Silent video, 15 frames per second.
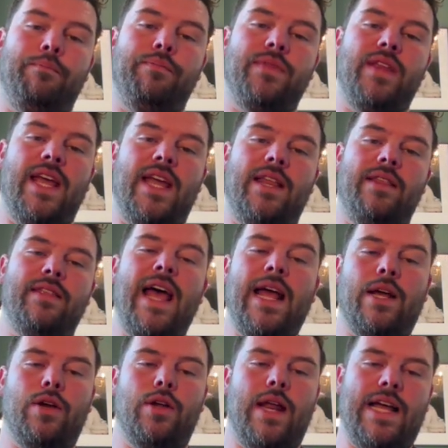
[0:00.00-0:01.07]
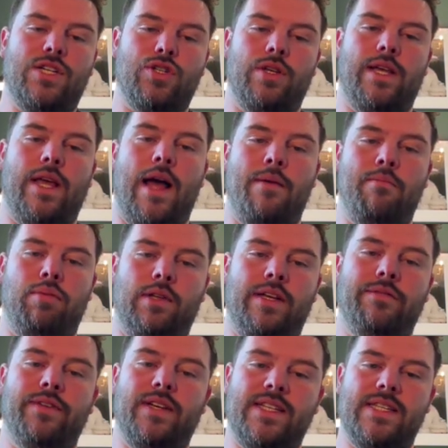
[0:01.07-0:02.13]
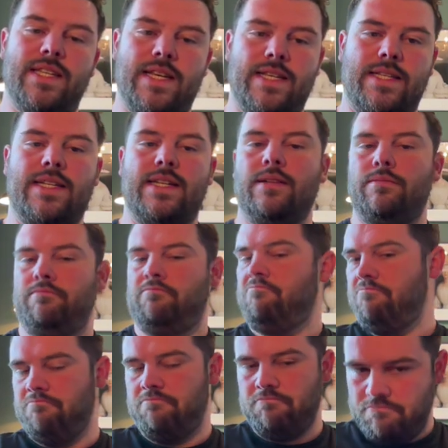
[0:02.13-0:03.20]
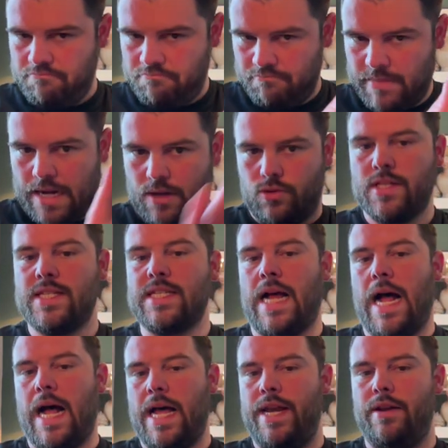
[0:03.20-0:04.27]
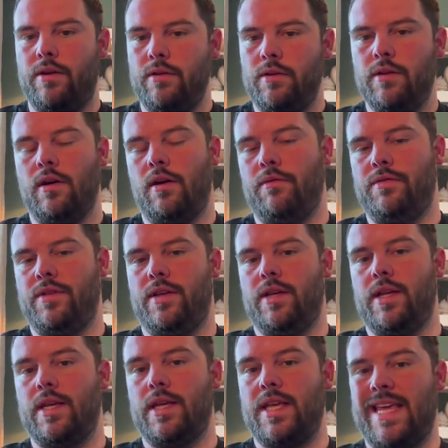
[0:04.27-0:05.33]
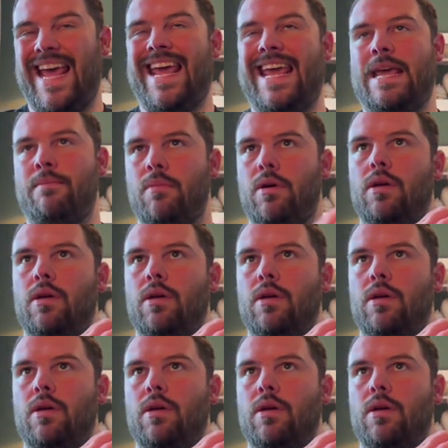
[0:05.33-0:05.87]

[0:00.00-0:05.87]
And that could actually, I believe, exist outside of the game